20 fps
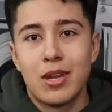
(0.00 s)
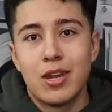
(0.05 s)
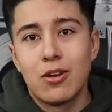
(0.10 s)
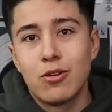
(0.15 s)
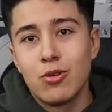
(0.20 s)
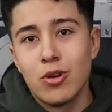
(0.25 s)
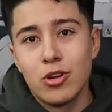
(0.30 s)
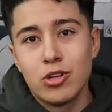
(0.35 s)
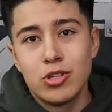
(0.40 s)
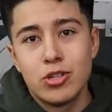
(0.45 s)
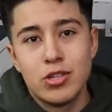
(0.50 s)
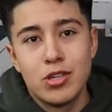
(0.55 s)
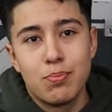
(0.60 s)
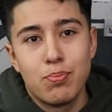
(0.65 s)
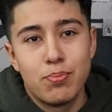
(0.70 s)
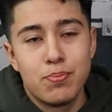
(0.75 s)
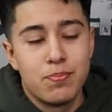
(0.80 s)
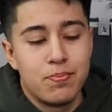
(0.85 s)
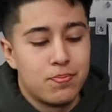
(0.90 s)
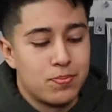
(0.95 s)
at a
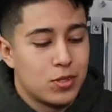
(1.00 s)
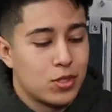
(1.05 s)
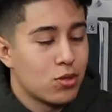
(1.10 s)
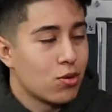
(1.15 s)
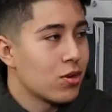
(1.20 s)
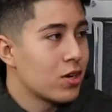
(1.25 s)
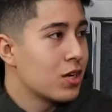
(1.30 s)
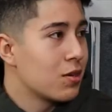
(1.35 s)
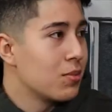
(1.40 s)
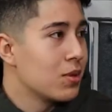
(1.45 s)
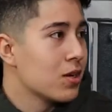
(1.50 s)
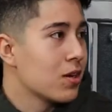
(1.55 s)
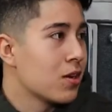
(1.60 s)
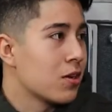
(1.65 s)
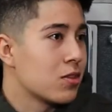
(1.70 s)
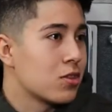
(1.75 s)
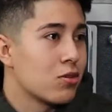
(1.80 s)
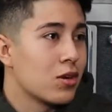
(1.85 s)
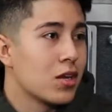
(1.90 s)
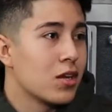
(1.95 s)
grocery store, it could be
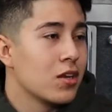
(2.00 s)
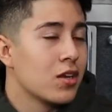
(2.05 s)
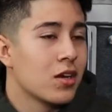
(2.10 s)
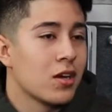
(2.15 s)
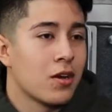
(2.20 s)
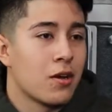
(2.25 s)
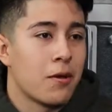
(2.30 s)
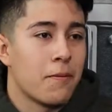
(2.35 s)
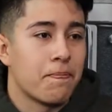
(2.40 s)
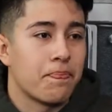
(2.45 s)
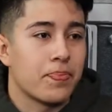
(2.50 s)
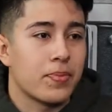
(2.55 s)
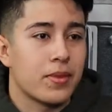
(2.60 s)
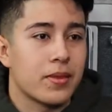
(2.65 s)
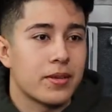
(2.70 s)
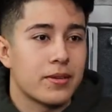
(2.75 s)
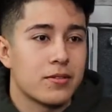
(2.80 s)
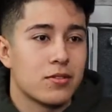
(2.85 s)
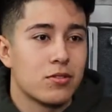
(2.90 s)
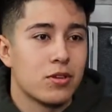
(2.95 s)
a 3%
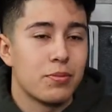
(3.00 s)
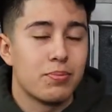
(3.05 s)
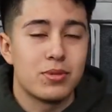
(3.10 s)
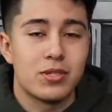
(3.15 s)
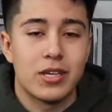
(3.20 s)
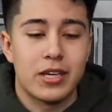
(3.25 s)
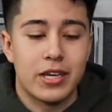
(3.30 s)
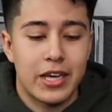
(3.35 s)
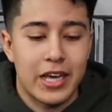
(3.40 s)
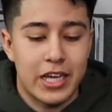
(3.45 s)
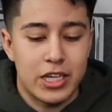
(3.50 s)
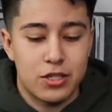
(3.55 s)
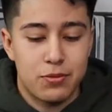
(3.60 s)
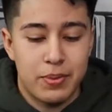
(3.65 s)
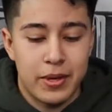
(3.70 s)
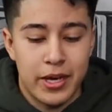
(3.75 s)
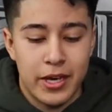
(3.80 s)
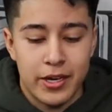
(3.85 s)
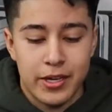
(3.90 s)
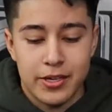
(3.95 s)

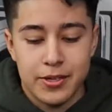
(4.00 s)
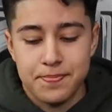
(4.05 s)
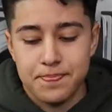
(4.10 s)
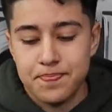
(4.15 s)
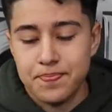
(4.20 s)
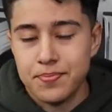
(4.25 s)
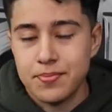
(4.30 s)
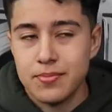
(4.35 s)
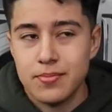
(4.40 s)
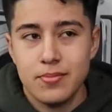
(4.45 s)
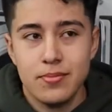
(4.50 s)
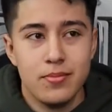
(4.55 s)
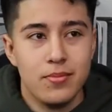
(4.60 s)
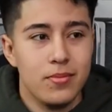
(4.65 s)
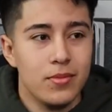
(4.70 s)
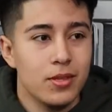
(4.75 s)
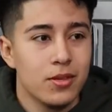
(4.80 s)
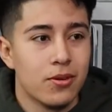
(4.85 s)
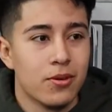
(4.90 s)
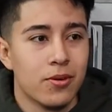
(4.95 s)
cashback,
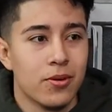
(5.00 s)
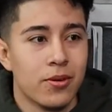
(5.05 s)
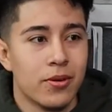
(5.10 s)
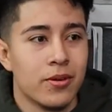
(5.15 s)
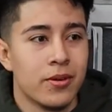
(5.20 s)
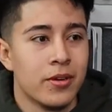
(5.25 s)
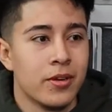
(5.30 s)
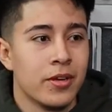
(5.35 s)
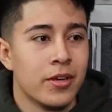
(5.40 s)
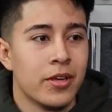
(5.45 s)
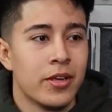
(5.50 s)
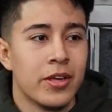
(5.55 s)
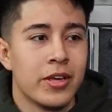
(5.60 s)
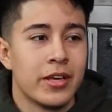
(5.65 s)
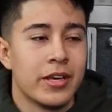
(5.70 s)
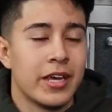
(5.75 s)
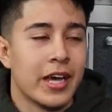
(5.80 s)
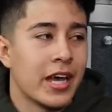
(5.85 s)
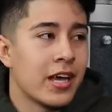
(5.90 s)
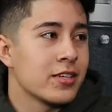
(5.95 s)
or
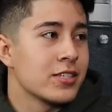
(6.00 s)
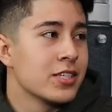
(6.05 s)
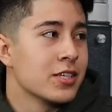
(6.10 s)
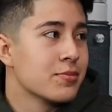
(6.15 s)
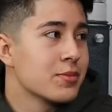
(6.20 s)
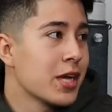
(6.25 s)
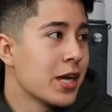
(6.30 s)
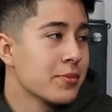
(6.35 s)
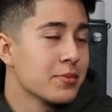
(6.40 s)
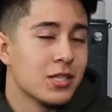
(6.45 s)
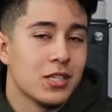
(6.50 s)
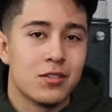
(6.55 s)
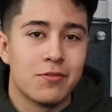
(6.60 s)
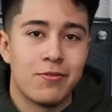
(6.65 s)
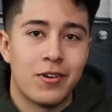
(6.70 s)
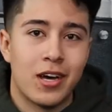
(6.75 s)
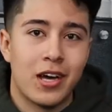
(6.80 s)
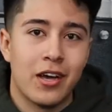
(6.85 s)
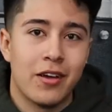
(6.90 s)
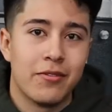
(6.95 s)
gas sometimes is
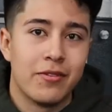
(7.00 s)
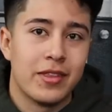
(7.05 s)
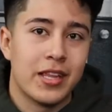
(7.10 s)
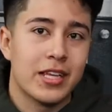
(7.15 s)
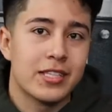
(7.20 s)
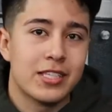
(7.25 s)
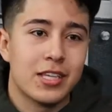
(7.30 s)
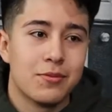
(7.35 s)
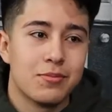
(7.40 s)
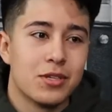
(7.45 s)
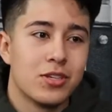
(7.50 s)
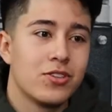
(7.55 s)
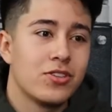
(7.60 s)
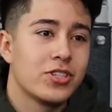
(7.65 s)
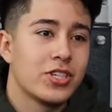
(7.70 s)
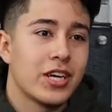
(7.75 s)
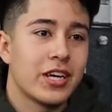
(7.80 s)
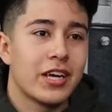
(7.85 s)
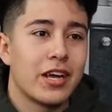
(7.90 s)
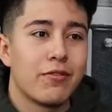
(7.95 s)
5, and that's something you
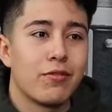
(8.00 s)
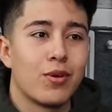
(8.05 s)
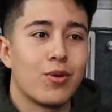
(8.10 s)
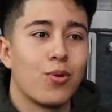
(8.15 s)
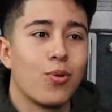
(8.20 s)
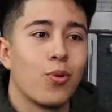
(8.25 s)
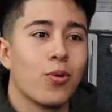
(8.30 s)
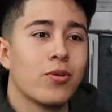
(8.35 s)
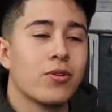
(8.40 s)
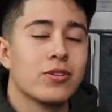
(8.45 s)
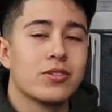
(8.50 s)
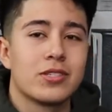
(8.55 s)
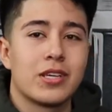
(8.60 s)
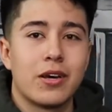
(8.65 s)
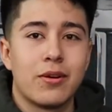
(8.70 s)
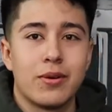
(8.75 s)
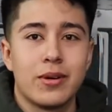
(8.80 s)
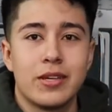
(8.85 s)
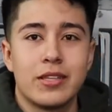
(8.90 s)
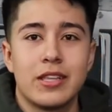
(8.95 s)
check every quarter. So
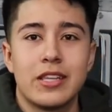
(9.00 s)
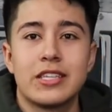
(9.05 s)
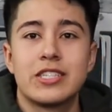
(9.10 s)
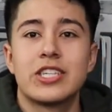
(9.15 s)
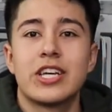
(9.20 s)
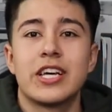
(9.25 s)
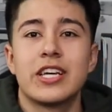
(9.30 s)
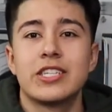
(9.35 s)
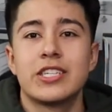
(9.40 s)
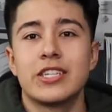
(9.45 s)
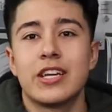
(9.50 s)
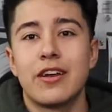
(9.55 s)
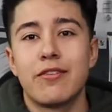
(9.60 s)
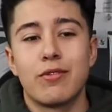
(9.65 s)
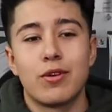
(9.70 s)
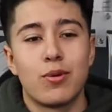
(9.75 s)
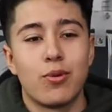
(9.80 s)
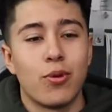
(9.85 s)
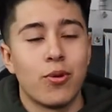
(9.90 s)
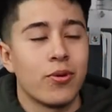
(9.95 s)
that way they change it
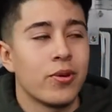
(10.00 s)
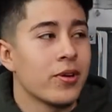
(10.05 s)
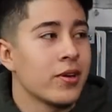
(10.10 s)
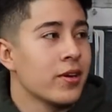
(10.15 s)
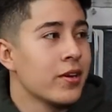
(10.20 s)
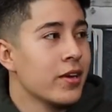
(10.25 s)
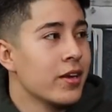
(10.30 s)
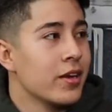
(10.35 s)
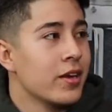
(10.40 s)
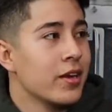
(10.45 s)
every quarter.